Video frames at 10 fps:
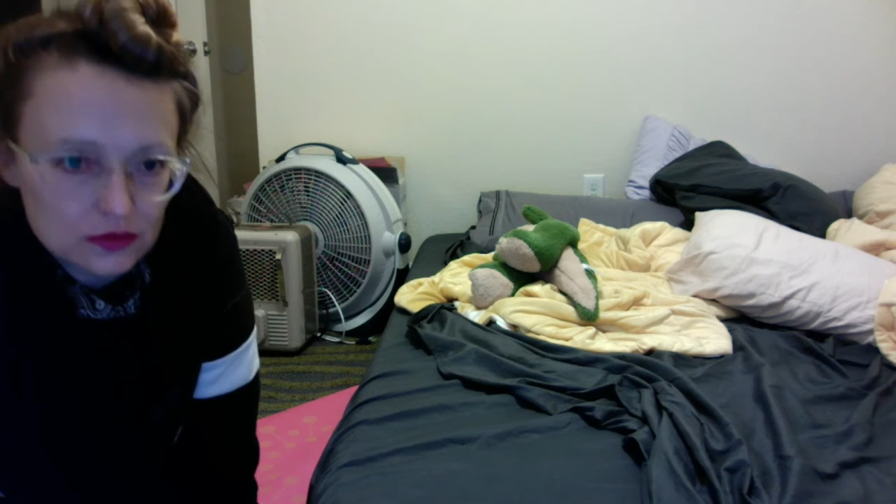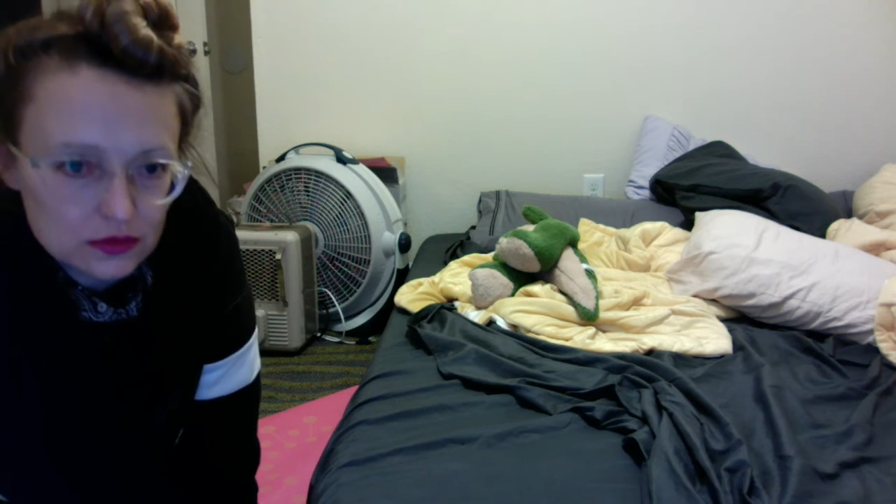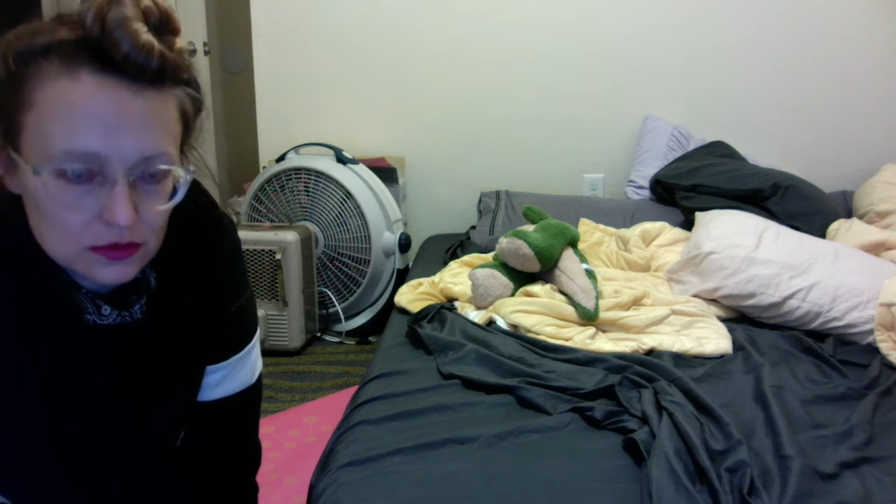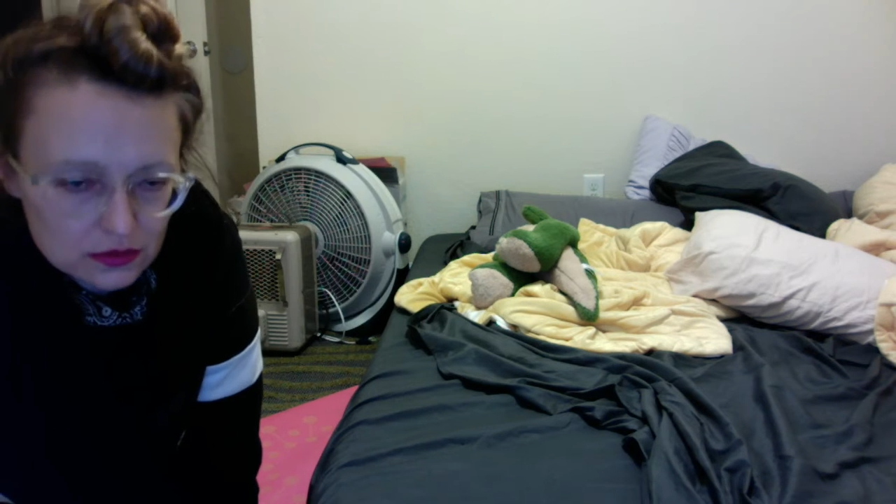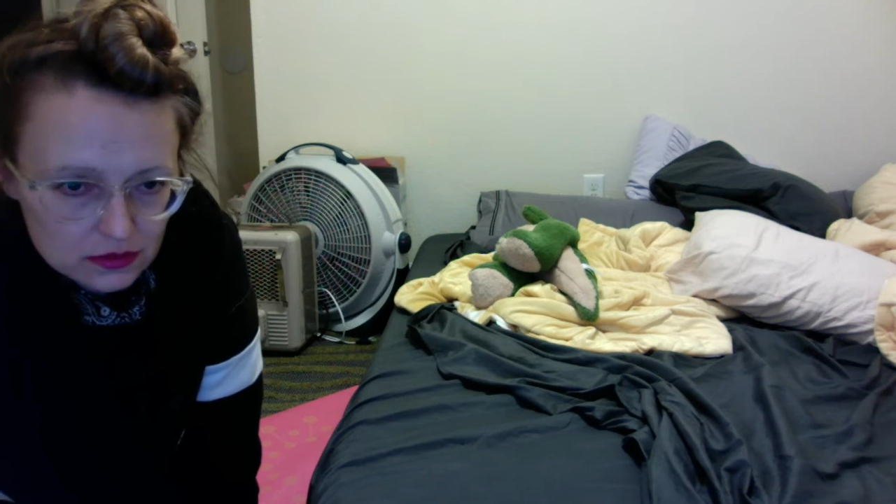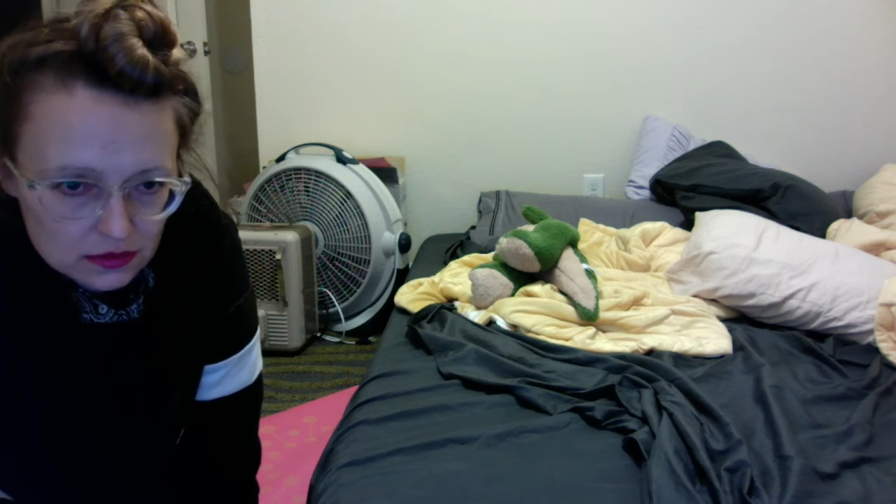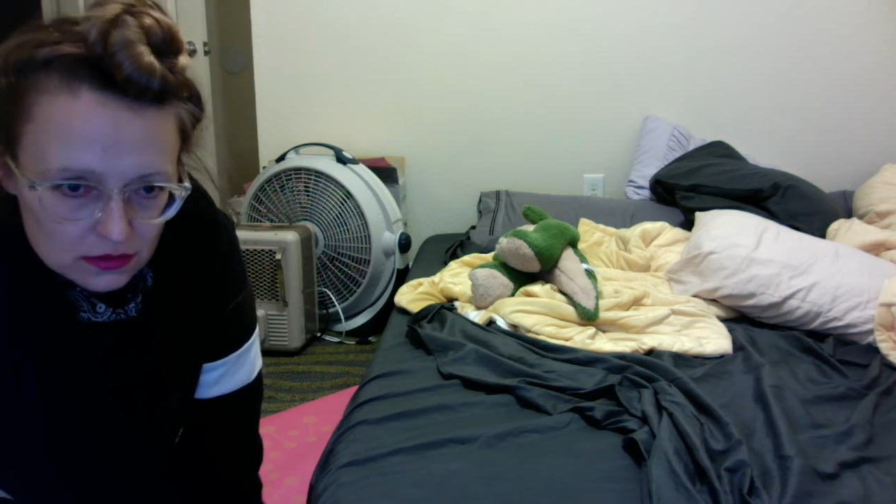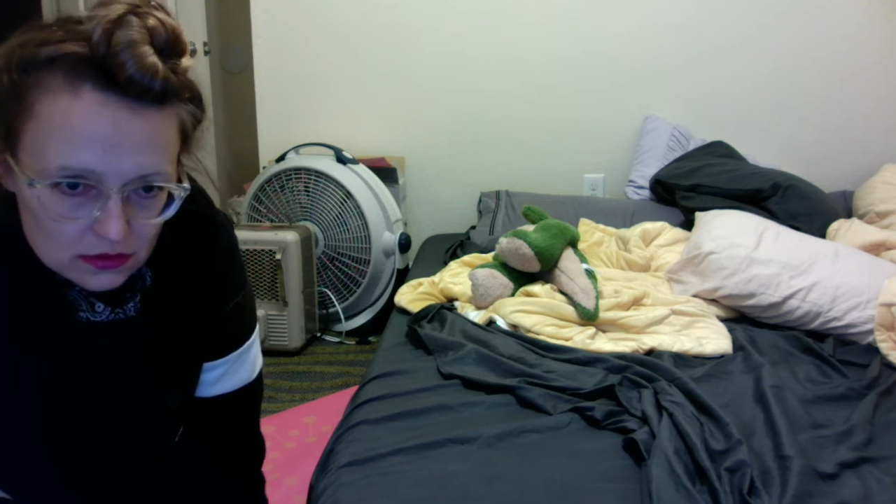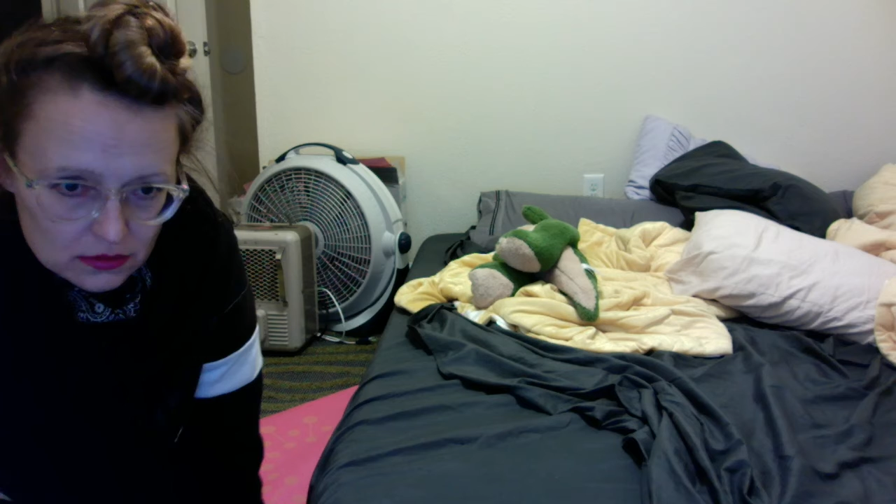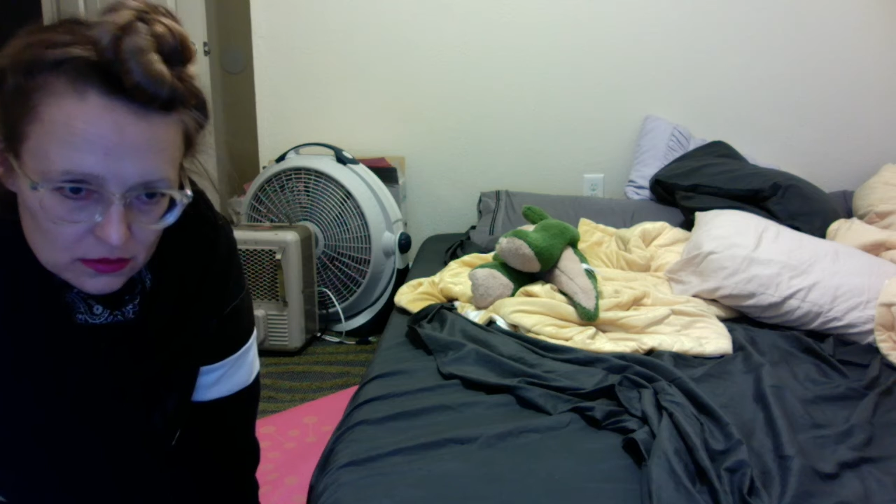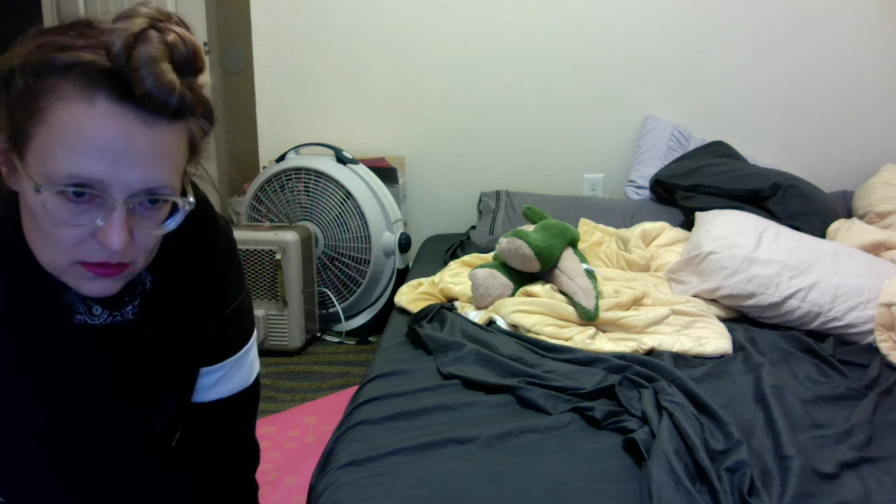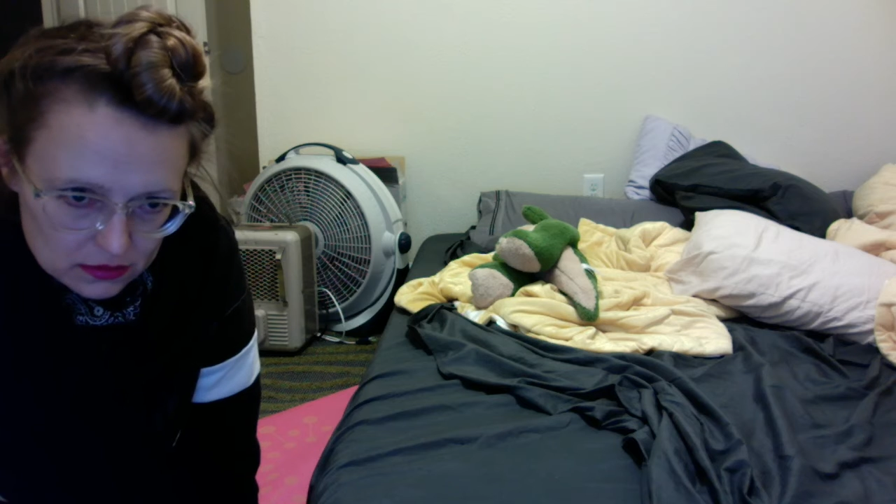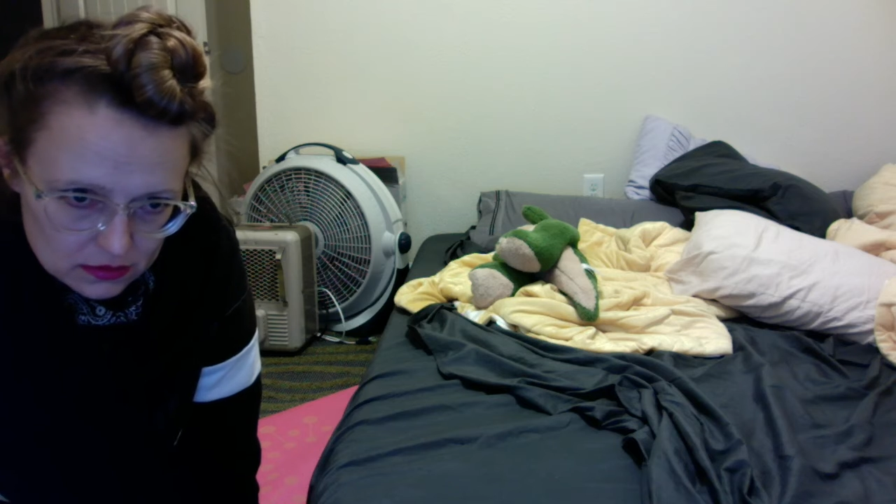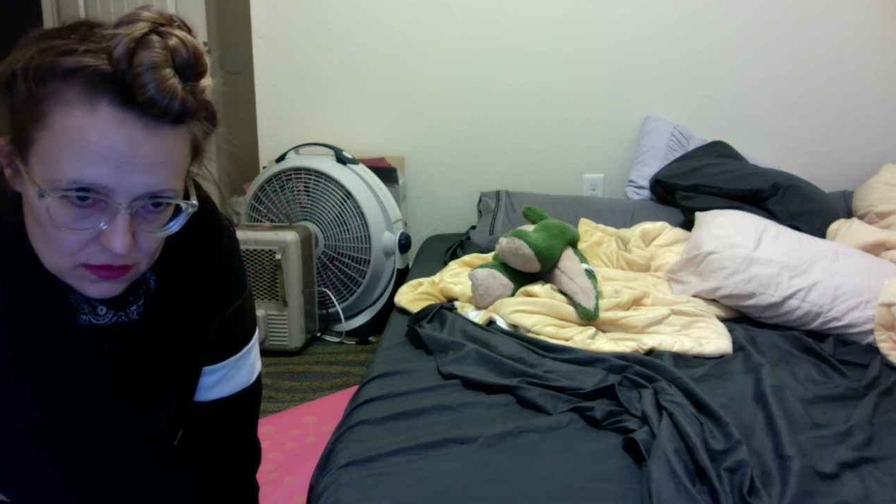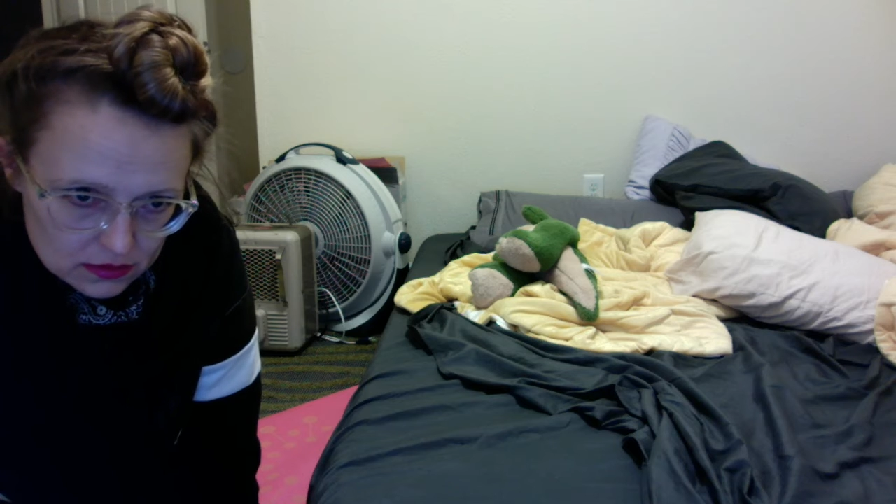May
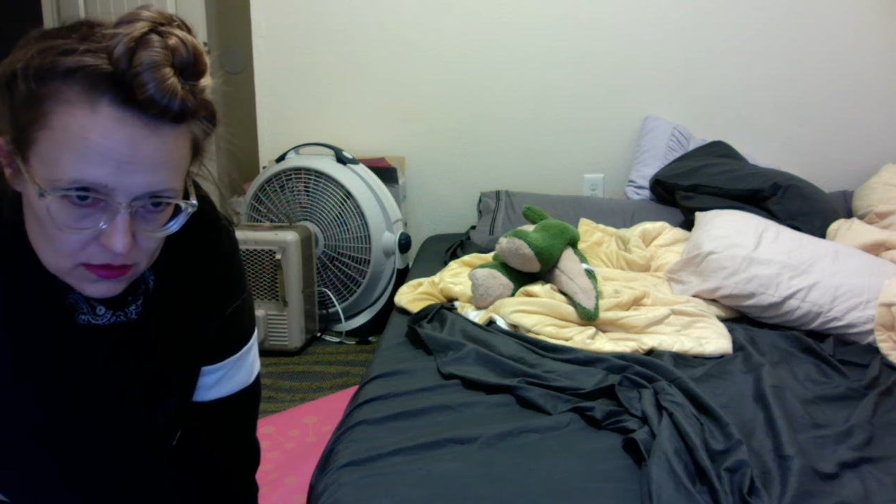14th,